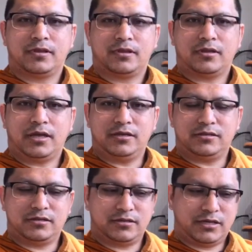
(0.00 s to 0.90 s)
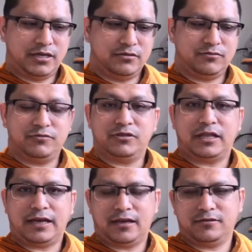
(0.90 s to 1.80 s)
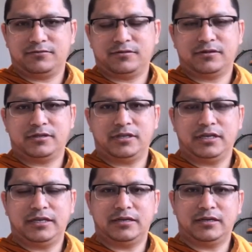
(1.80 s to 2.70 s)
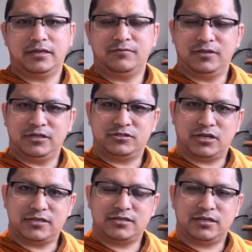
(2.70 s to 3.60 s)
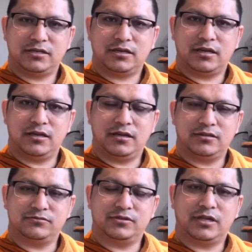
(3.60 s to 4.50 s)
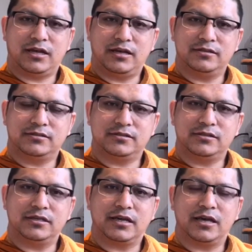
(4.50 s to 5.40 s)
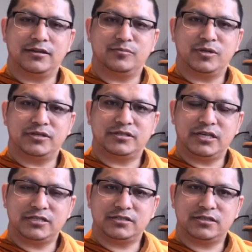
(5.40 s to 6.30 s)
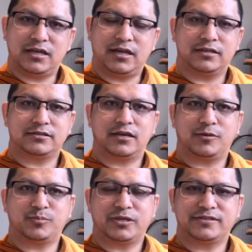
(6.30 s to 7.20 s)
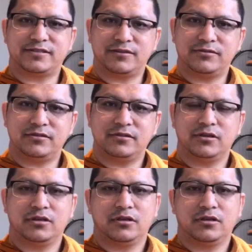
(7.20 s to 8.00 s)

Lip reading: And again, we will have the evening chanting and as well as the guided meditation at 7:30.